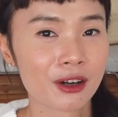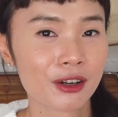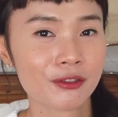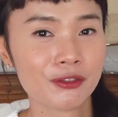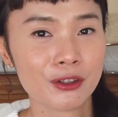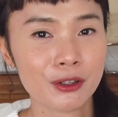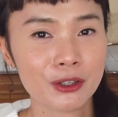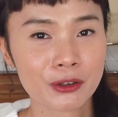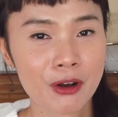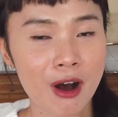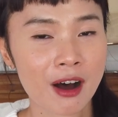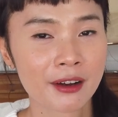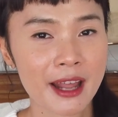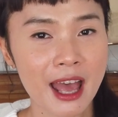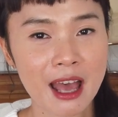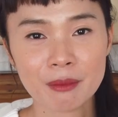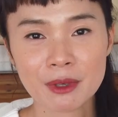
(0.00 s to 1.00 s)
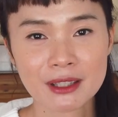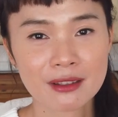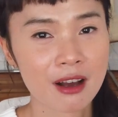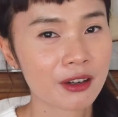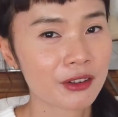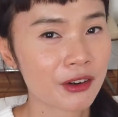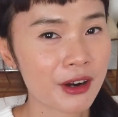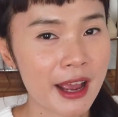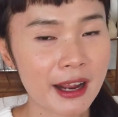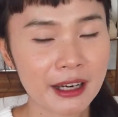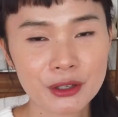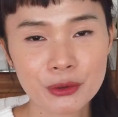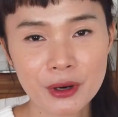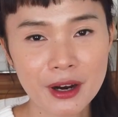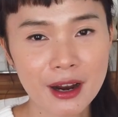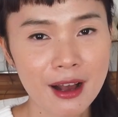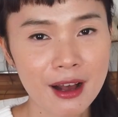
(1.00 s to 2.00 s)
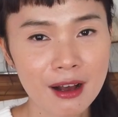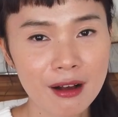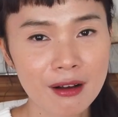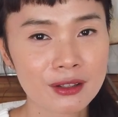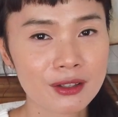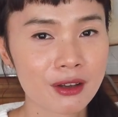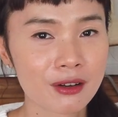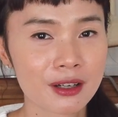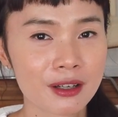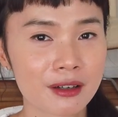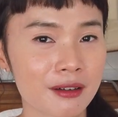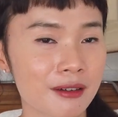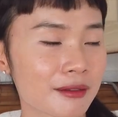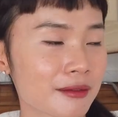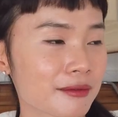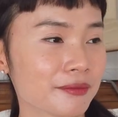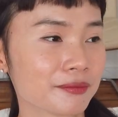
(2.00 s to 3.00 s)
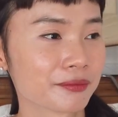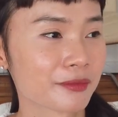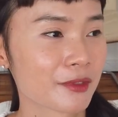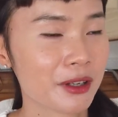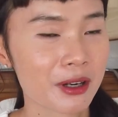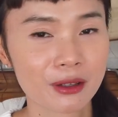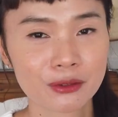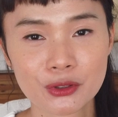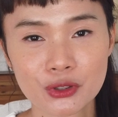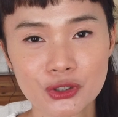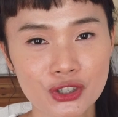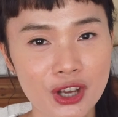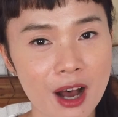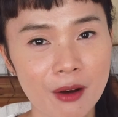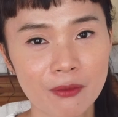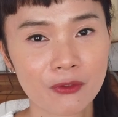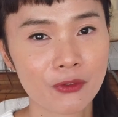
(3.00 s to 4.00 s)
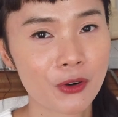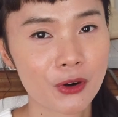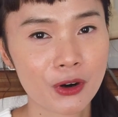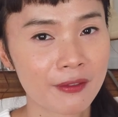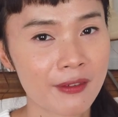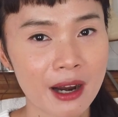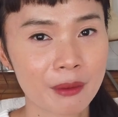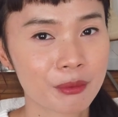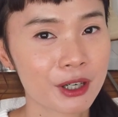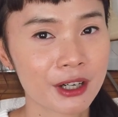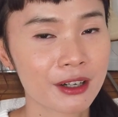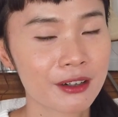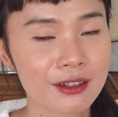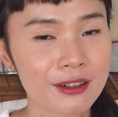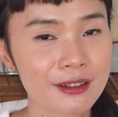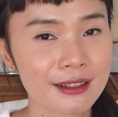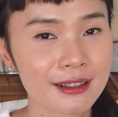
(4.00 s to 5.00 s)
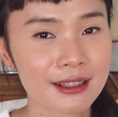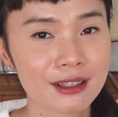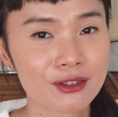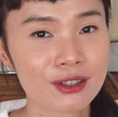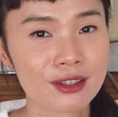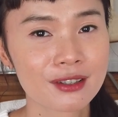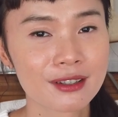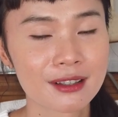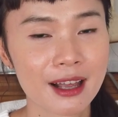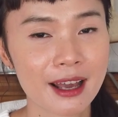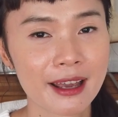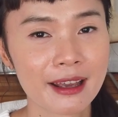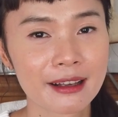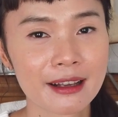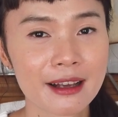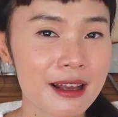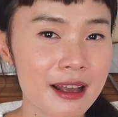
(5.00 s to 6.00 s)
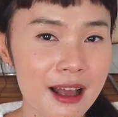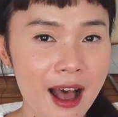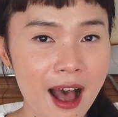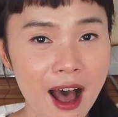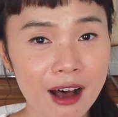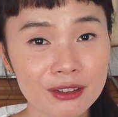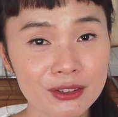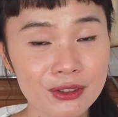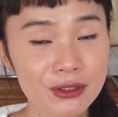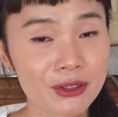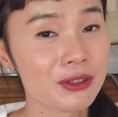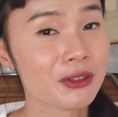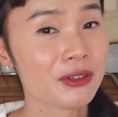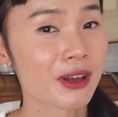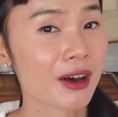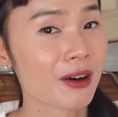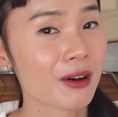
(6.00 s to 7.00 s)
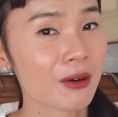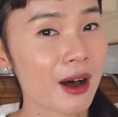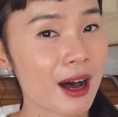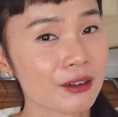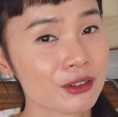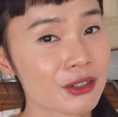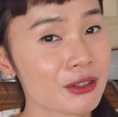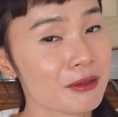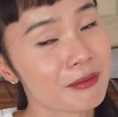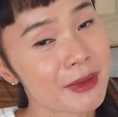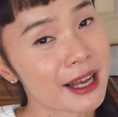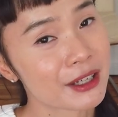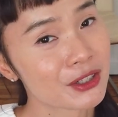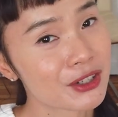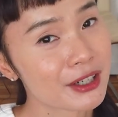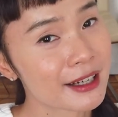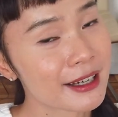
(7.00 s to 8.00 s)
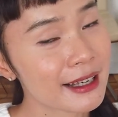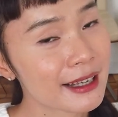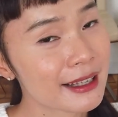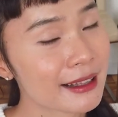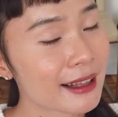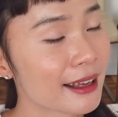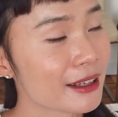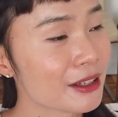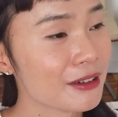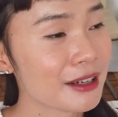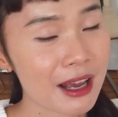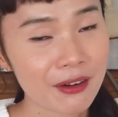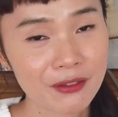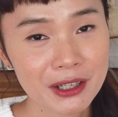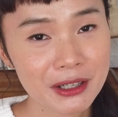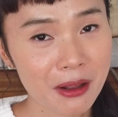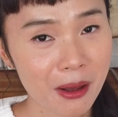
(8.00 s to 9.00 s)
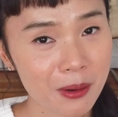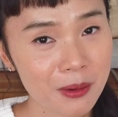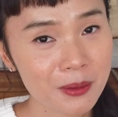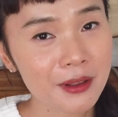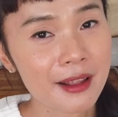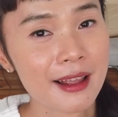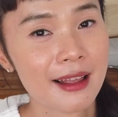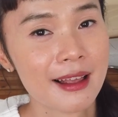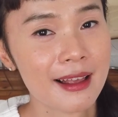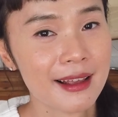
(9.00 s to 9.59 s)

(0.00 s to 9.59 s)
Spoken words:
Or if you look on Amazon or anywhere else on a, you know, to shop for vibrators, it's just like, how do you know, how do you measure it? Like, you never know.